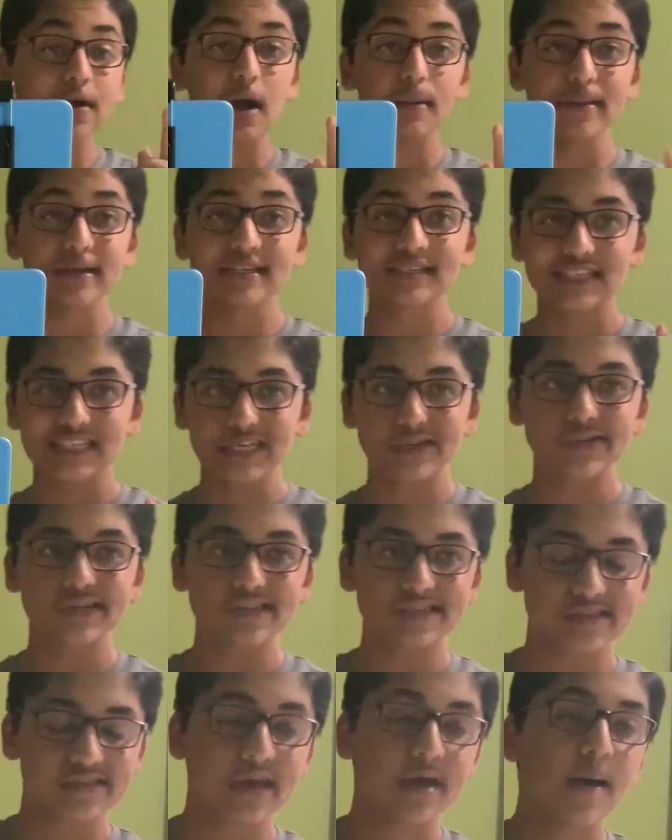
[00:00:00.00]
upcoming
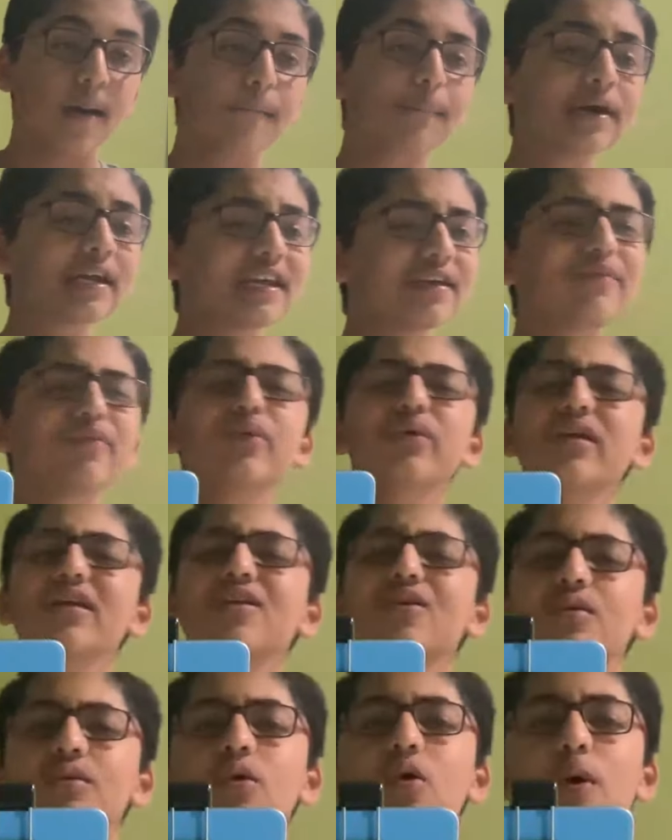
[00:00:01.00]
series. But if you
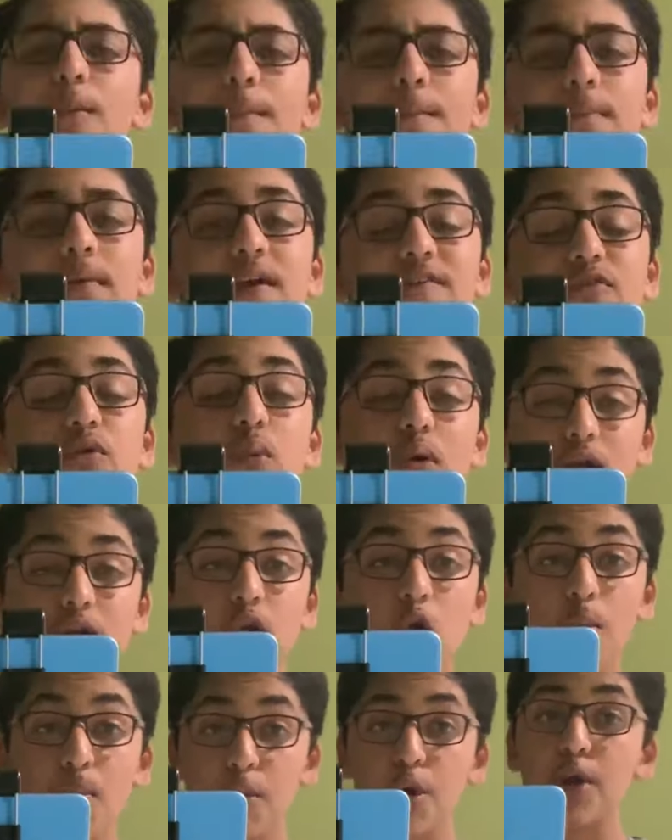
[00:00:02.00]
want
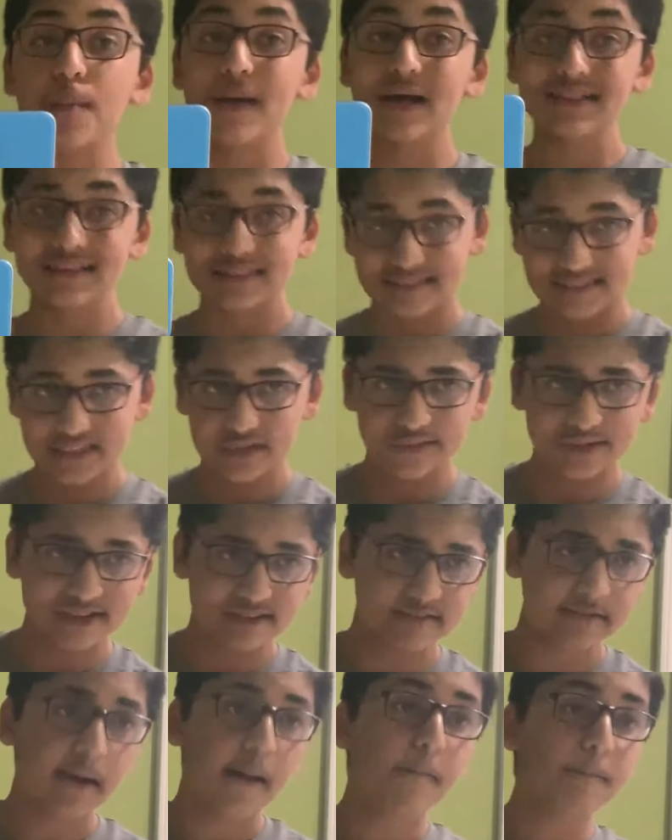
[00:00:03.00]
to know more about the
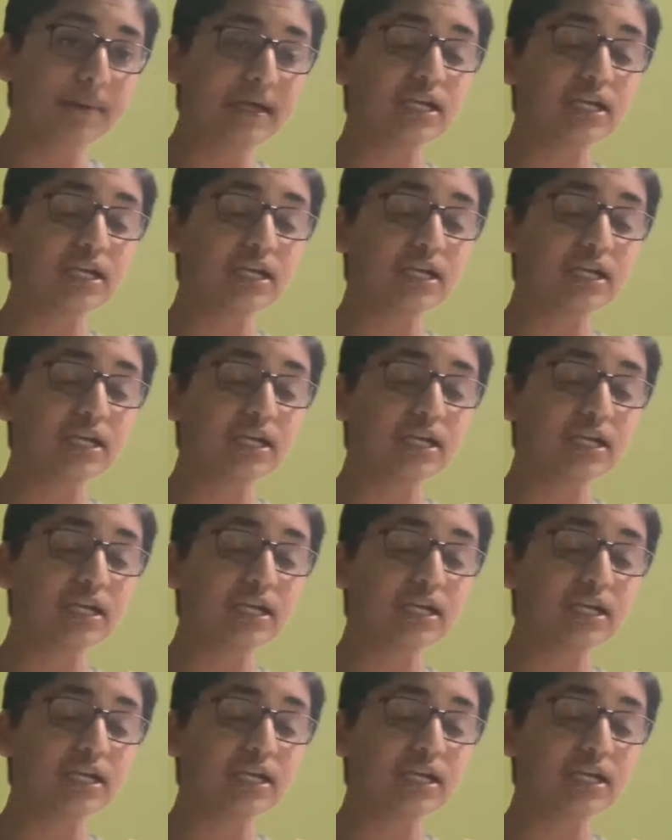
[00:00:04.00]
series,